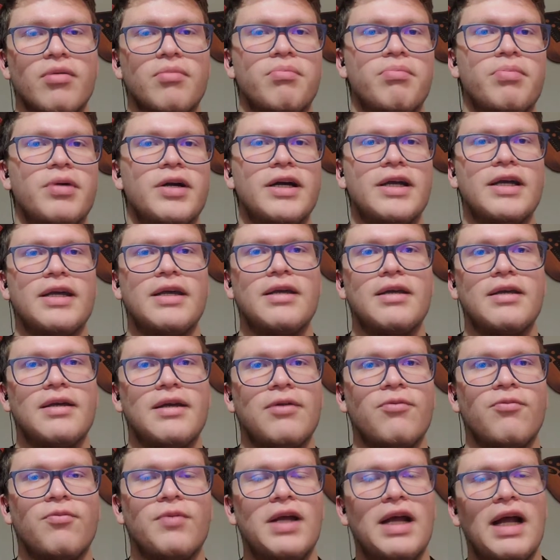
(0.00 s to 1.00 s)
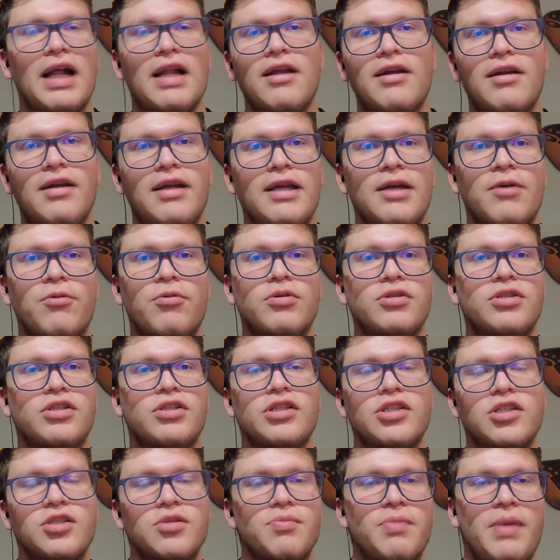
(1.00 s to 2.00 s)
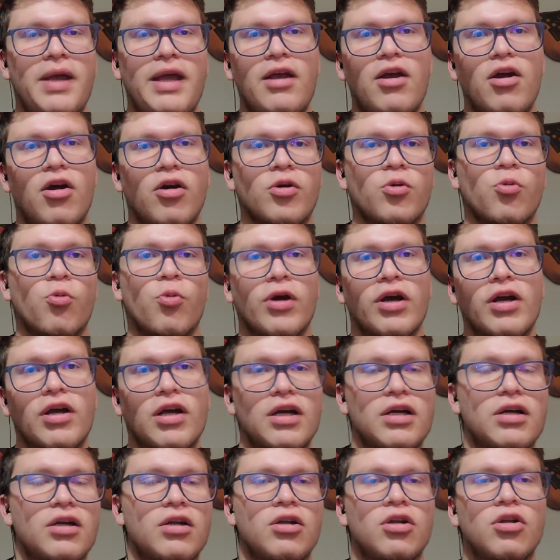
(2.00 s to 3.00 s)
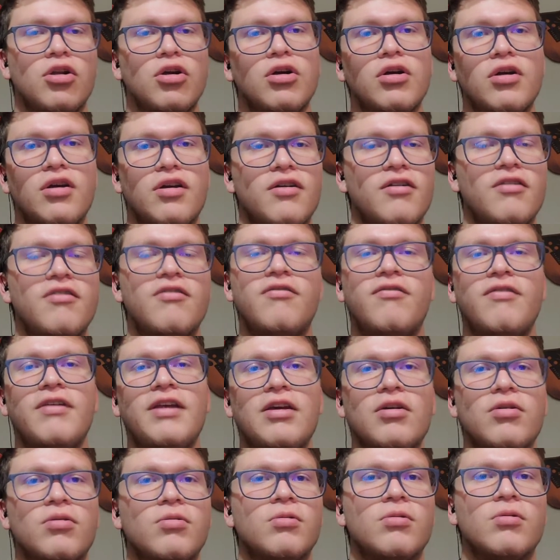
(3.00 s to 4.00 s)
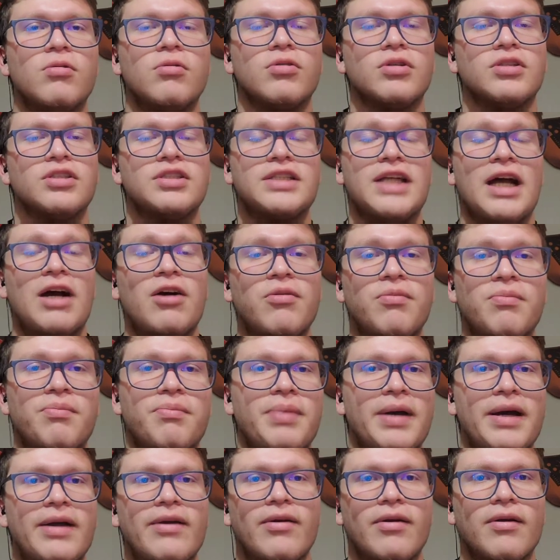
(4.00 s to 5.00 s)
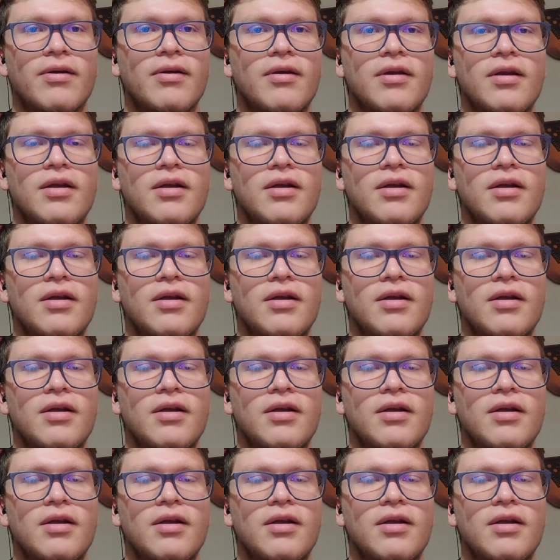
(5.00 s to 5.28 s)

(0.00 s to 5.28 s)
but in reality it will just make our work look, feel, or sound better.